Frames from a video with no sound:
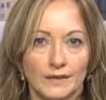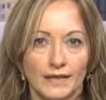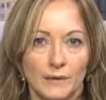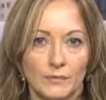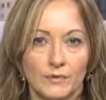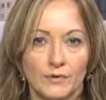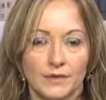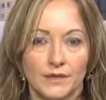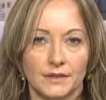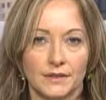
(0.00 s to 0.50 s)

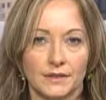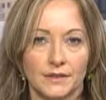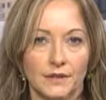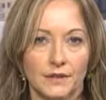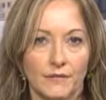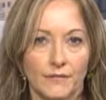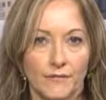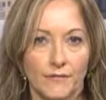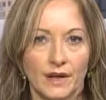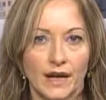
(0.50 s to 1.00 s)
upgrade,
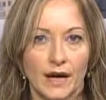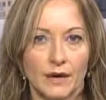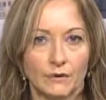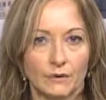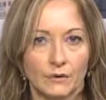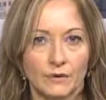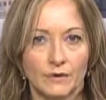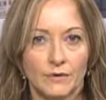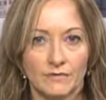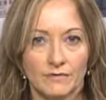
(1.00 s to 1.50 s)
and three
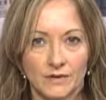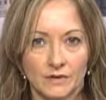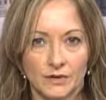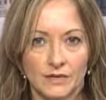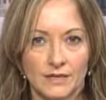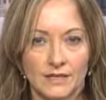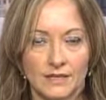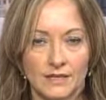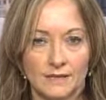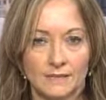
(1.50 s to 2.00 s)
outlook
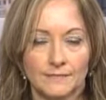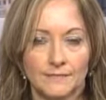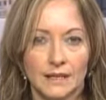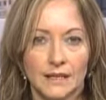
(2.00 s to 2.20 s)
revisions.